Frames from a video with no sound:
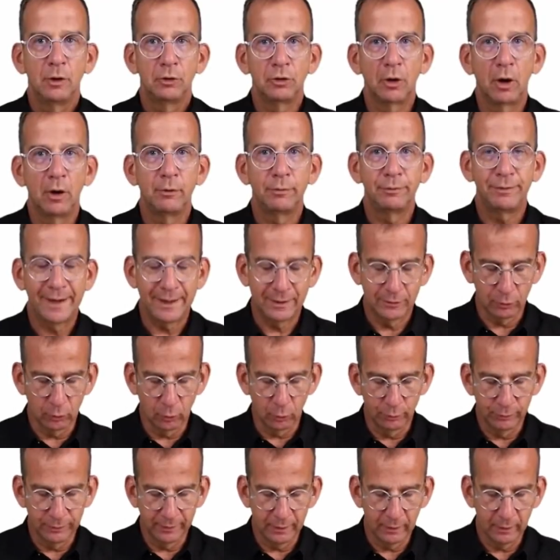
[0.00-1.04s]
So in fact,
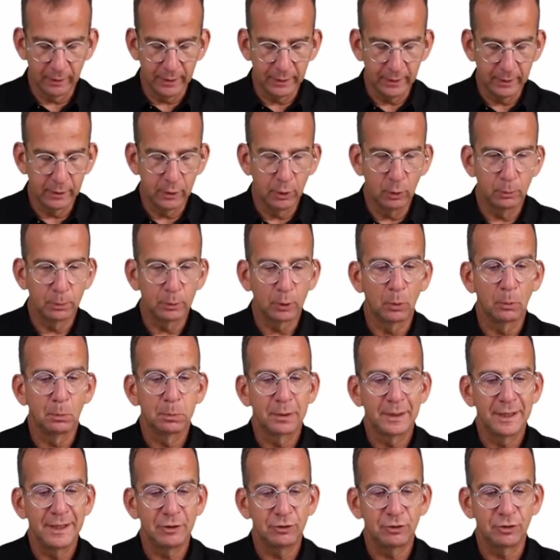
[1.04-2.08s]
configuring kube
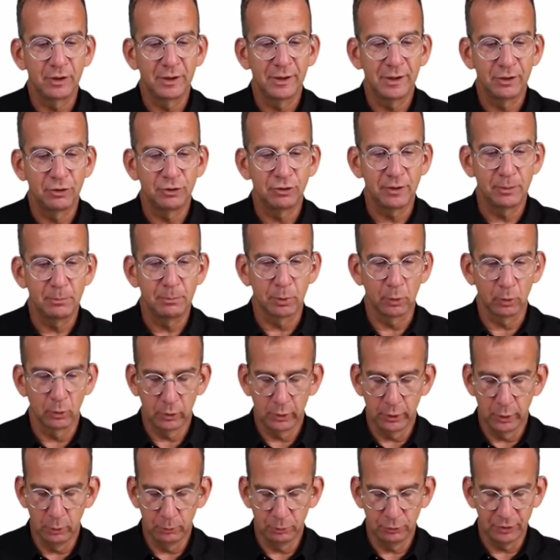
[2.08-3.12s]
completion is simple.
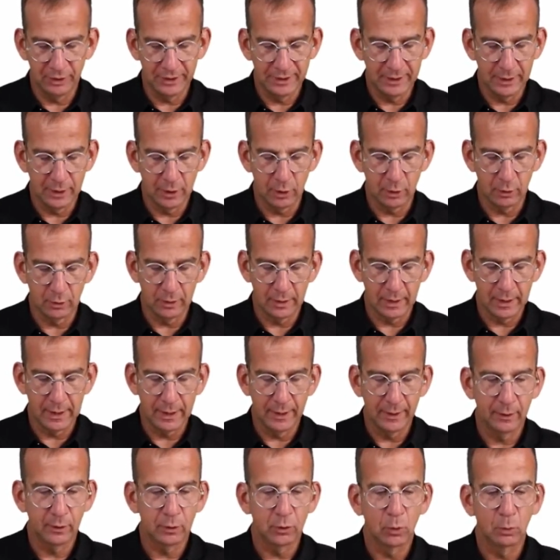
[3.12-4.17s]

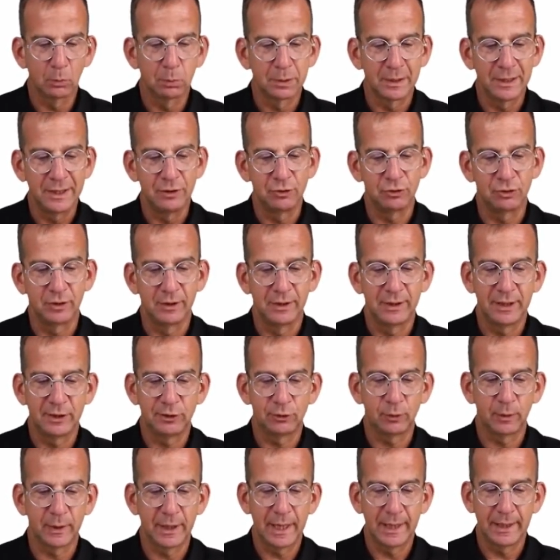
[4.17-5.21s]
Kubectl completion,
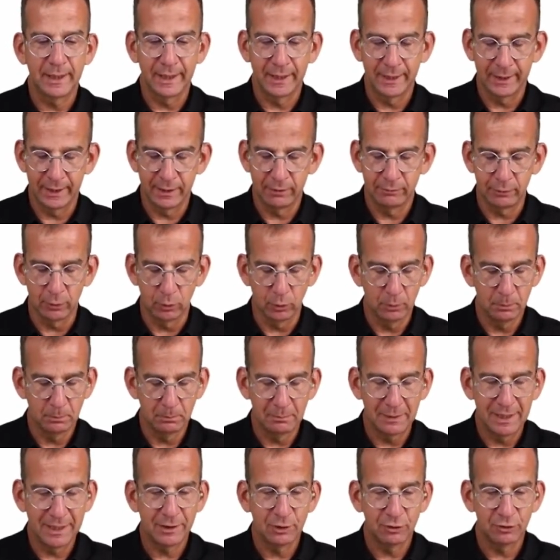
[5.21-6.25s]
that's what I can give you.
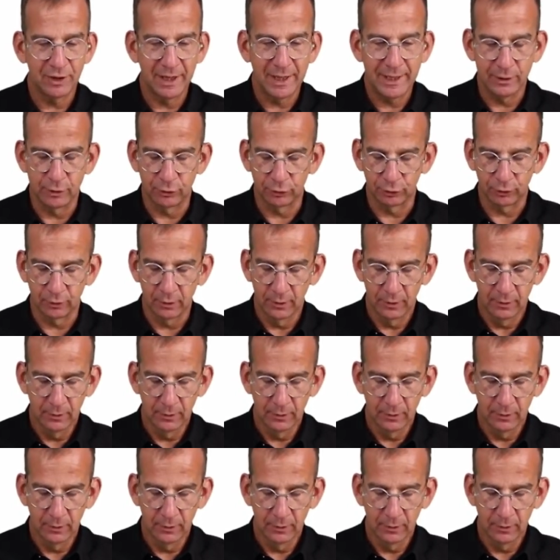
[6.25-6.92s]
-h.